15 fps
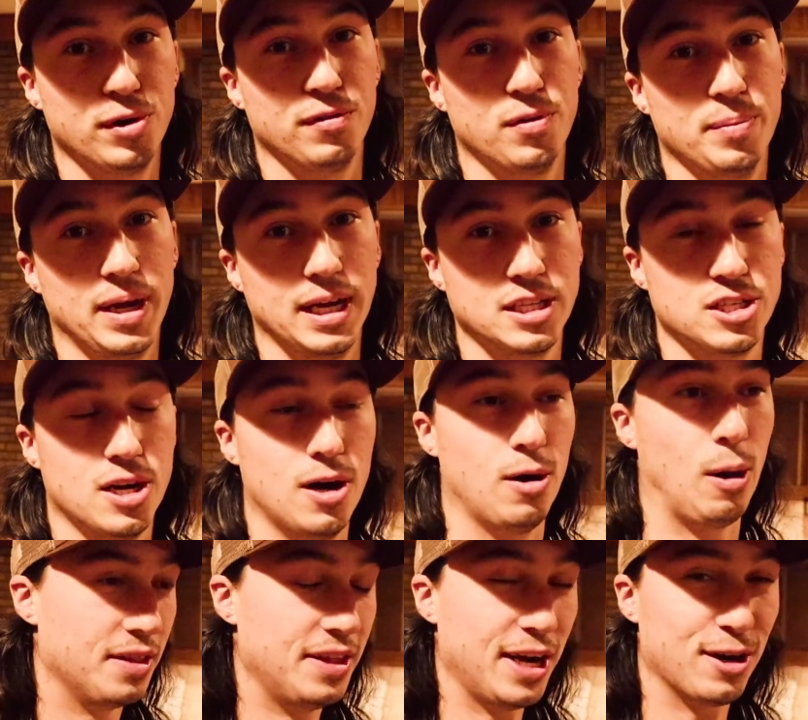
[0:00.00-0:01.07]
for me.
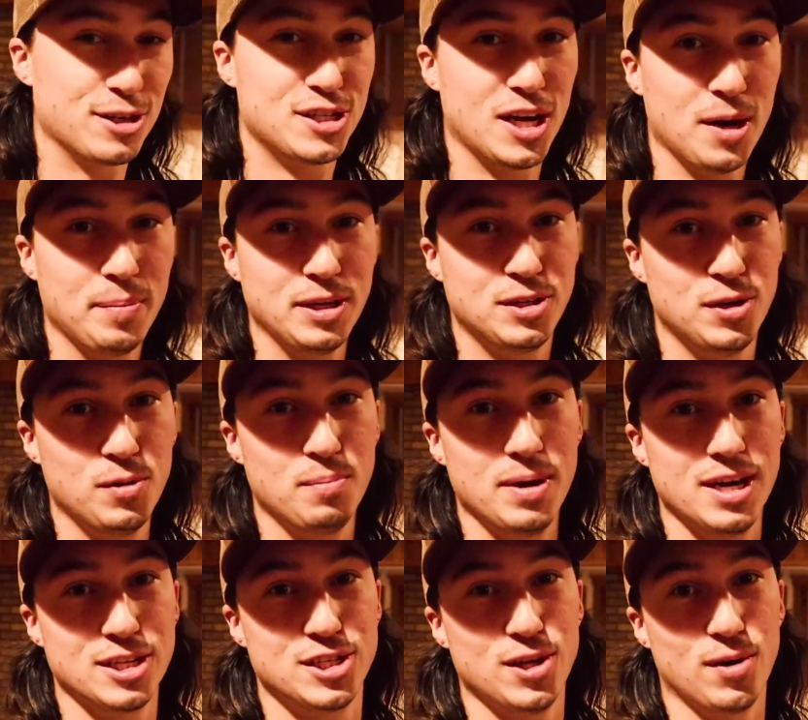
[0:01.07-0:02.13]
So they are sending me to
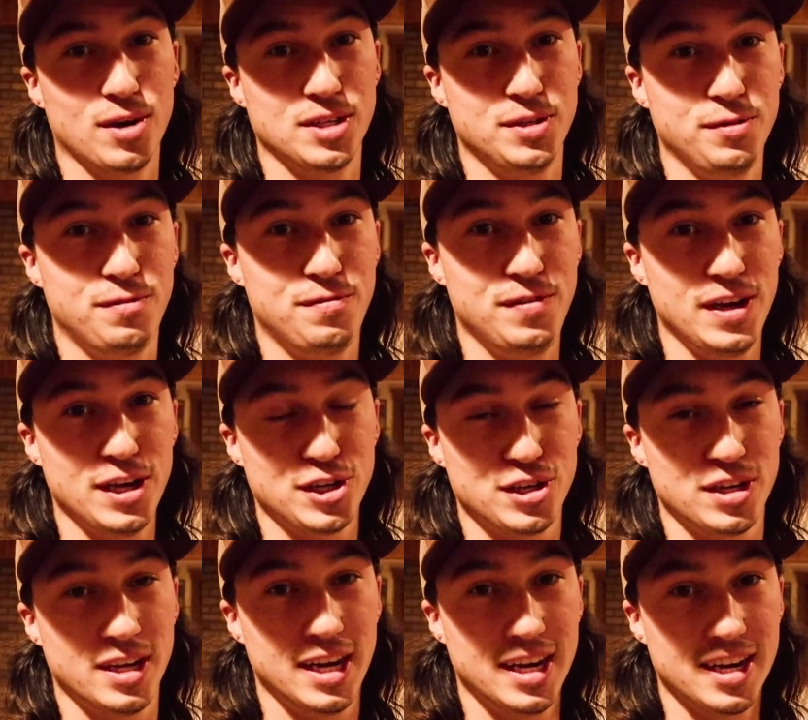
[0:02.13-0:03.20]
Minnesota to
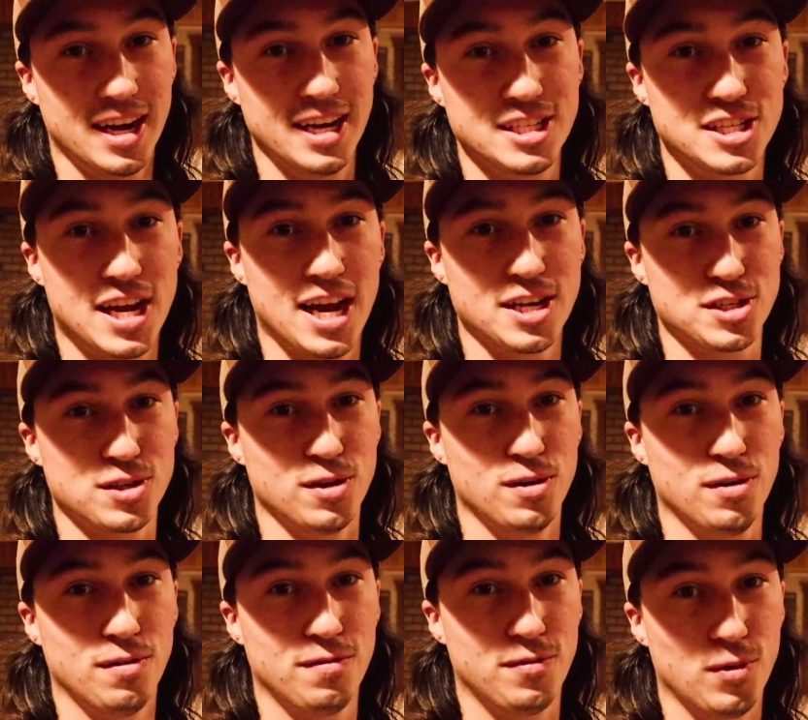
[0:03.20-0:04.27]
fish in an ice castle
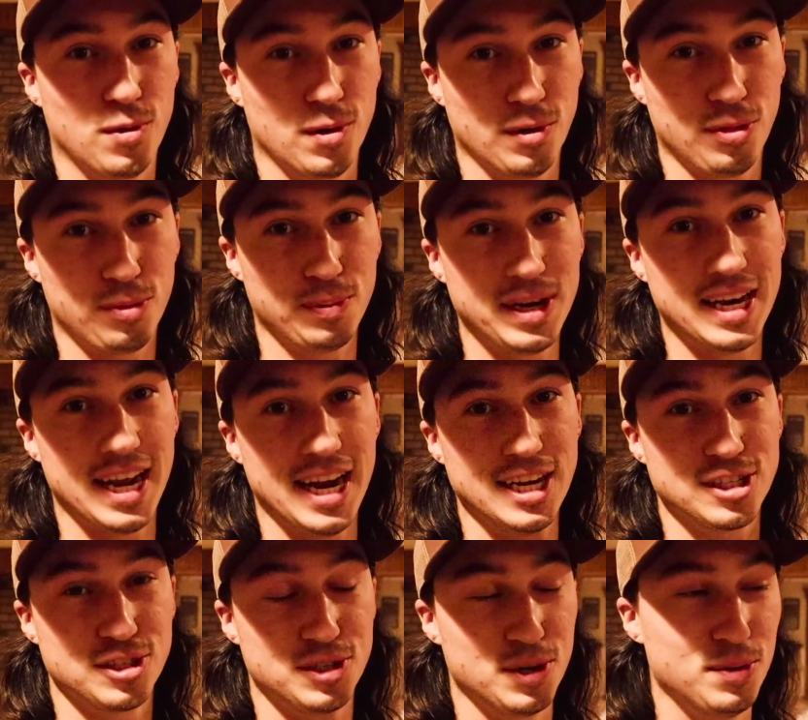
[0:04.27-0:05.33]
for three days, two